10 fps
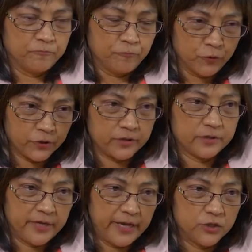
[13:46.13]
put
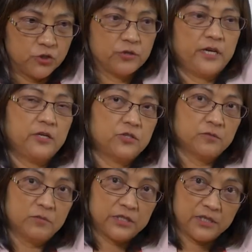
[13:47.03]

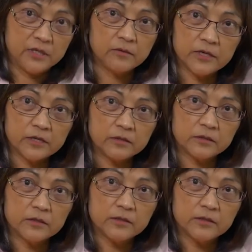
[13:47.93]
education material